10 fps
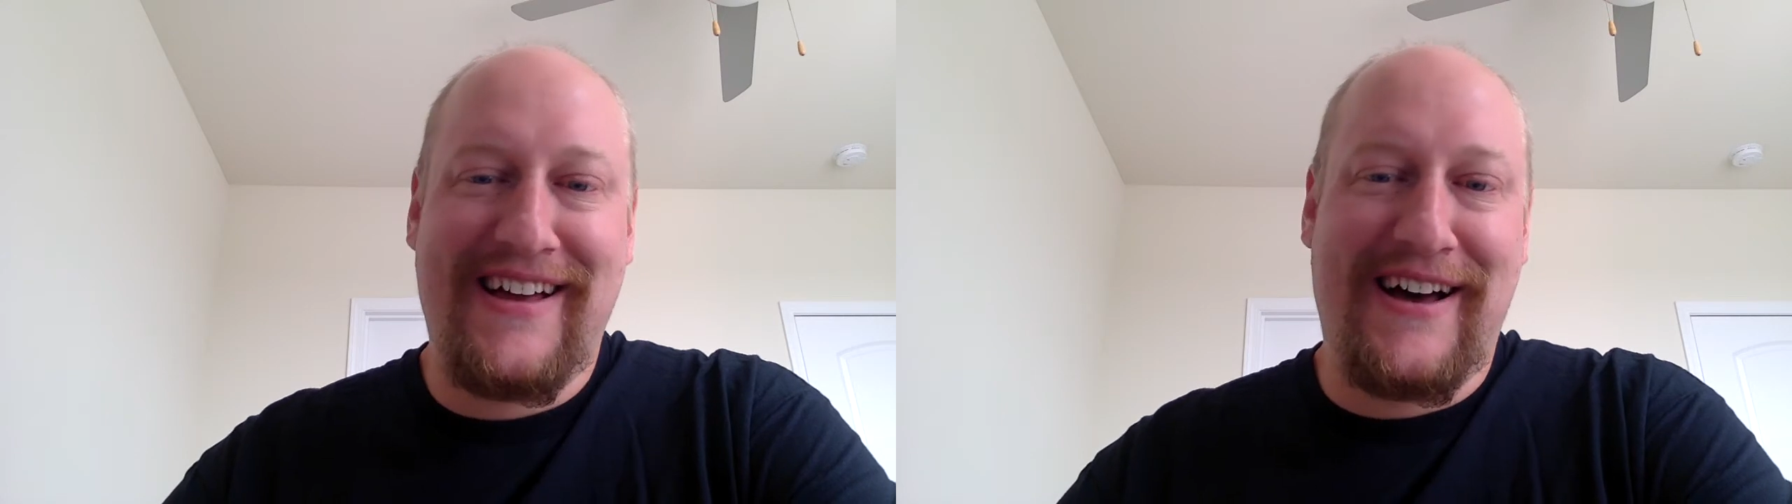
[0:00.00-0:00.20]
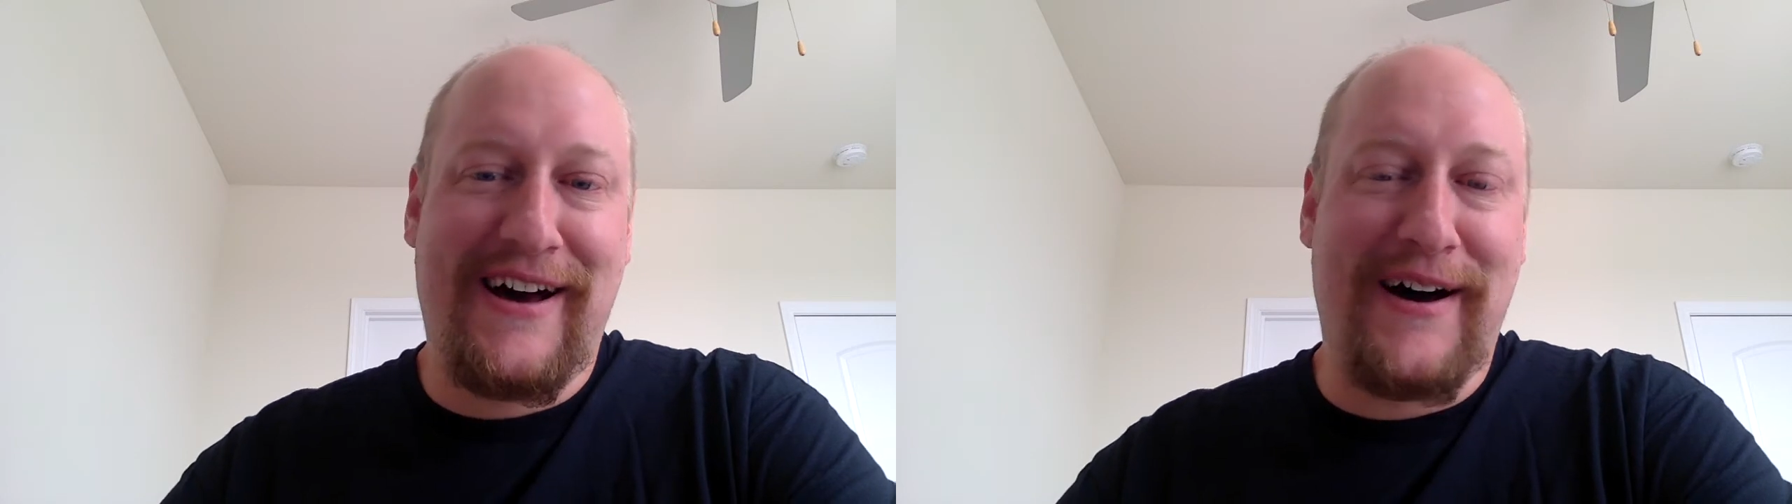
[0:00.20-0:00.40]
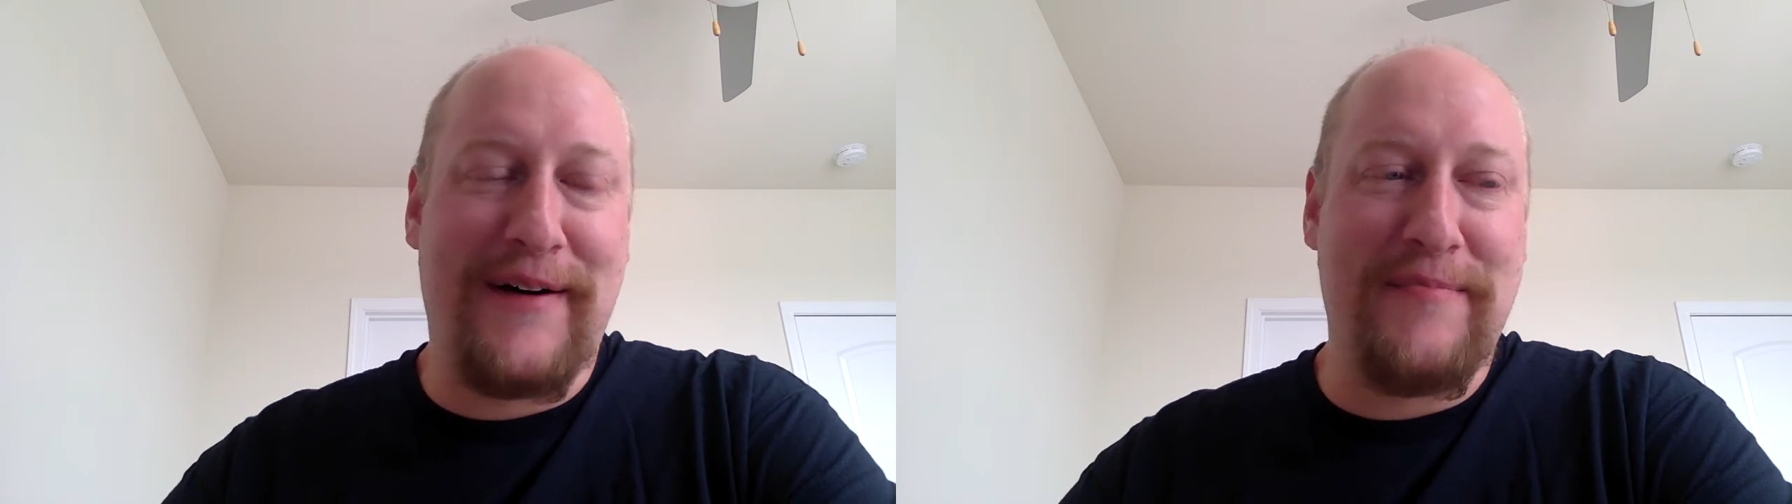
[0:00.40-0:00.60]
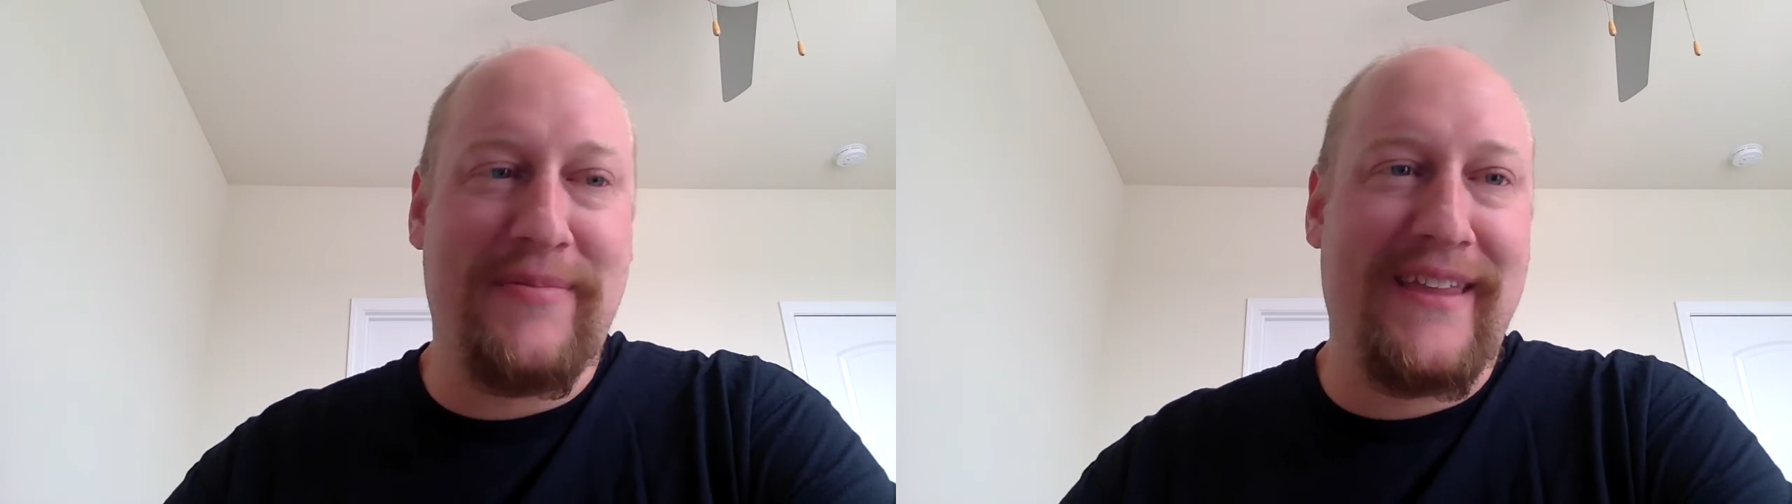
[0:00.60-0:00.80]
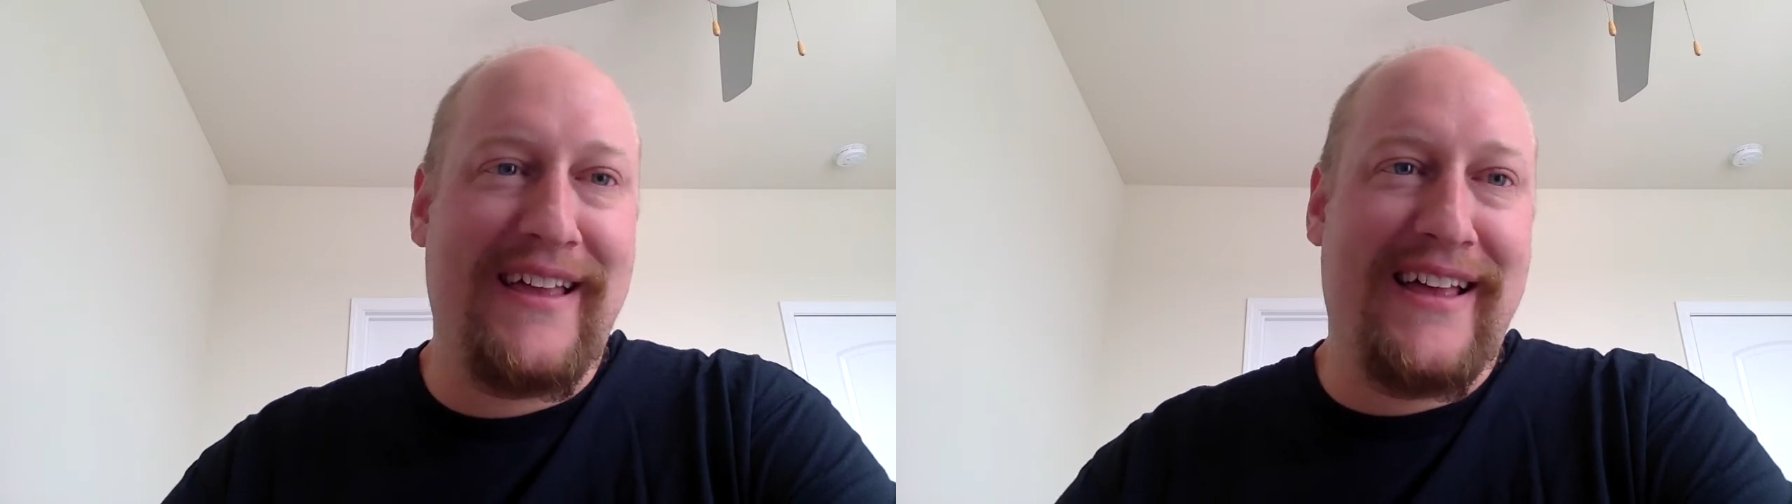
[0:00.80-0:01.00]
And
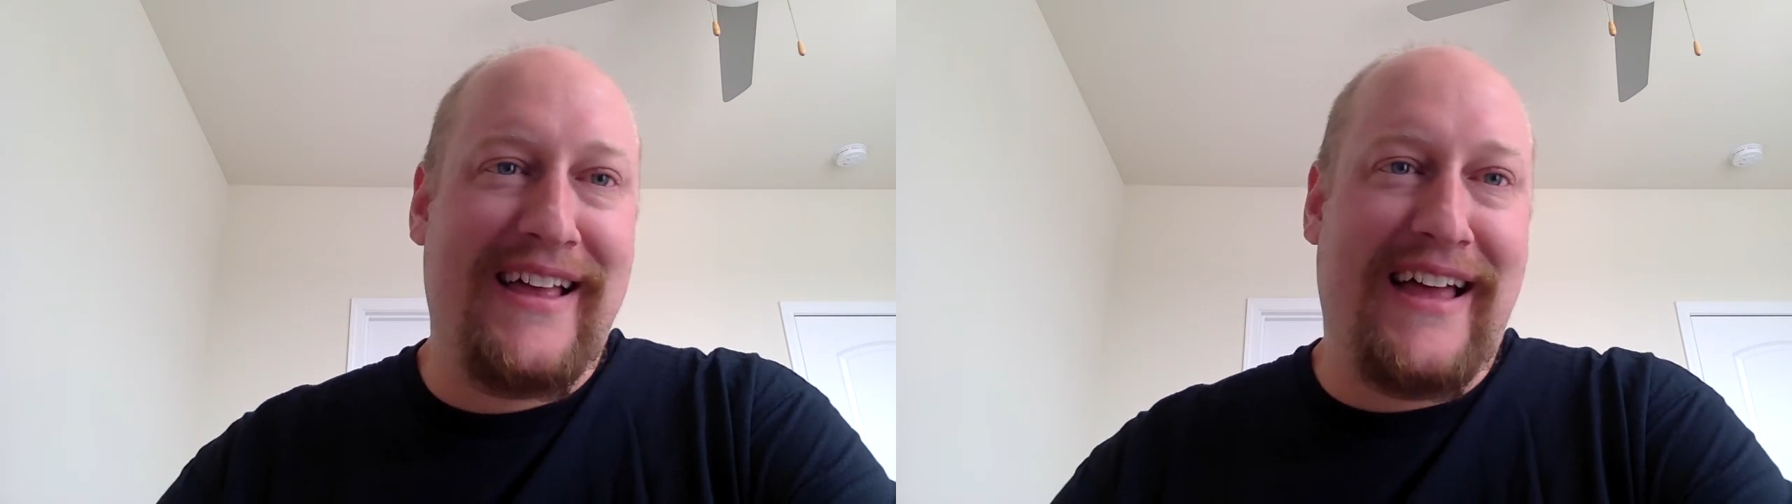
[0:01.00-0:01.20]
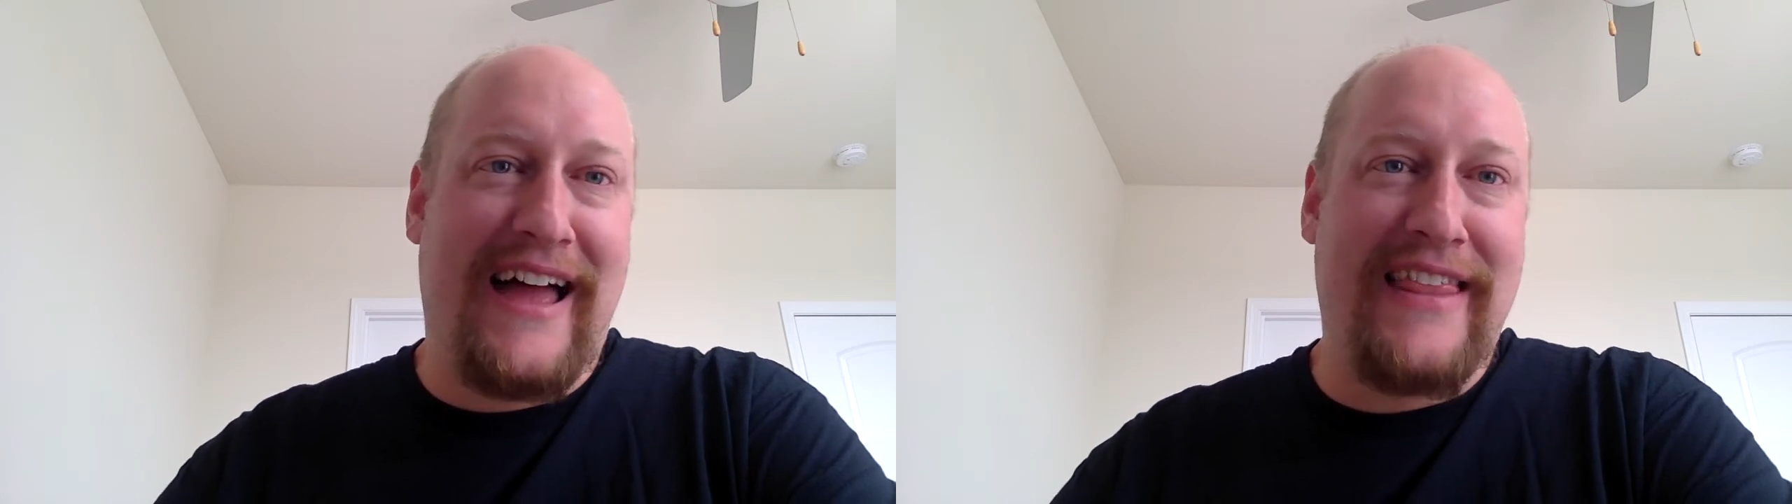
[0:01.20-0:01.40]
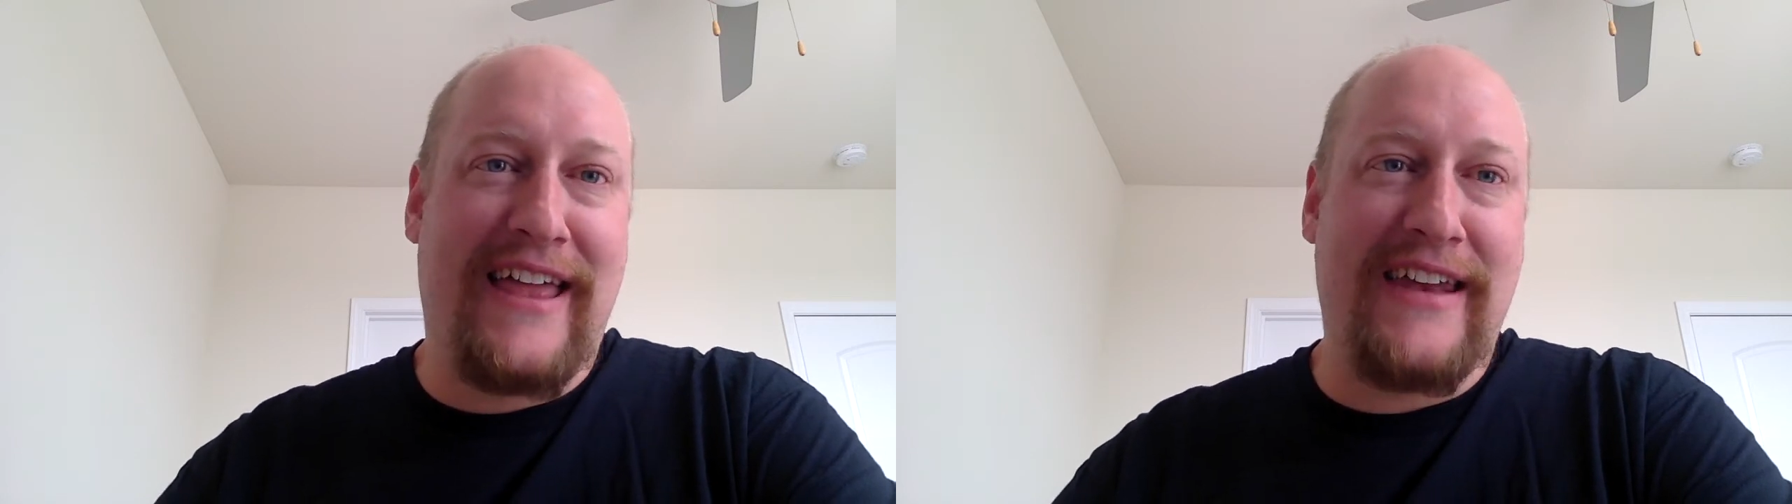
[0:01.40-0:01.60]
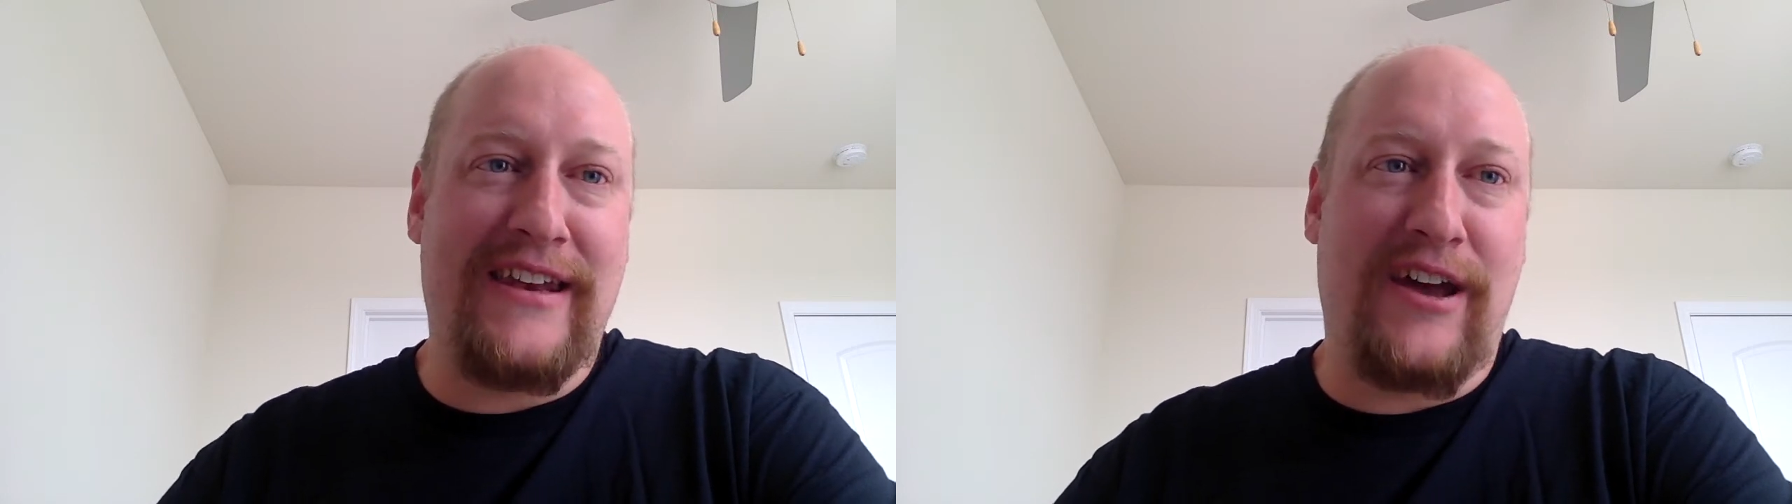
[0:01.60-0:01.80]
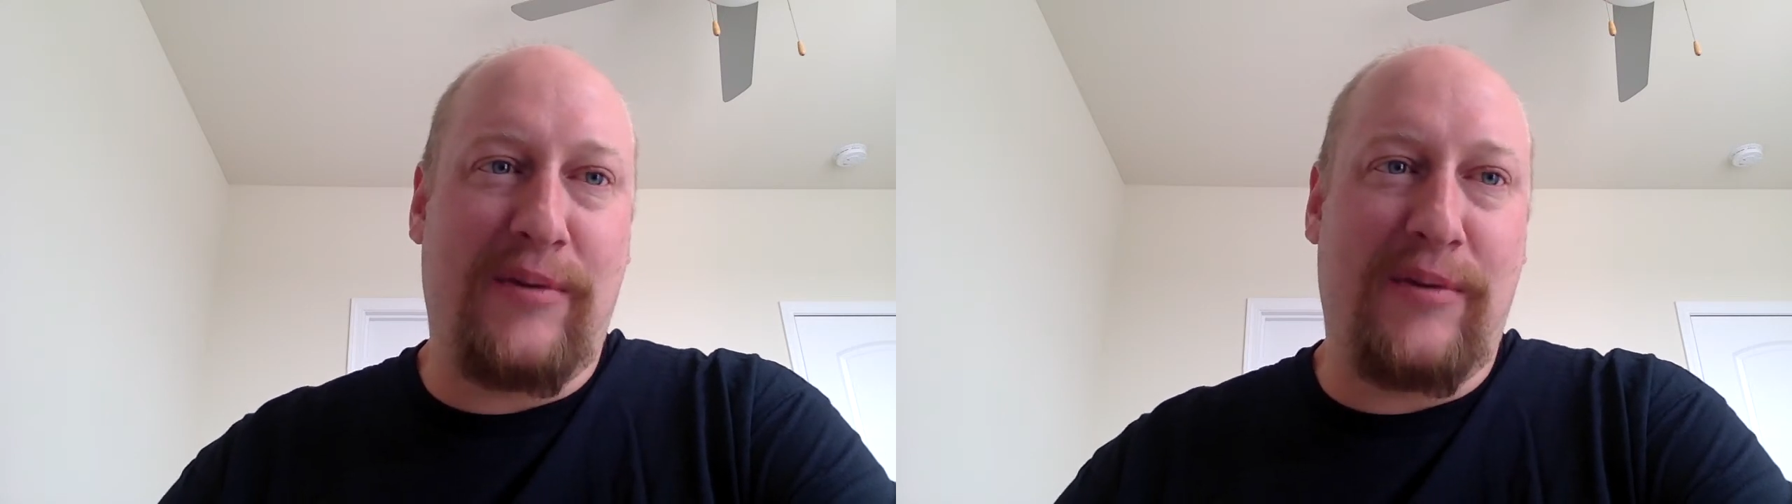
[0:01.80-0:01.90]
then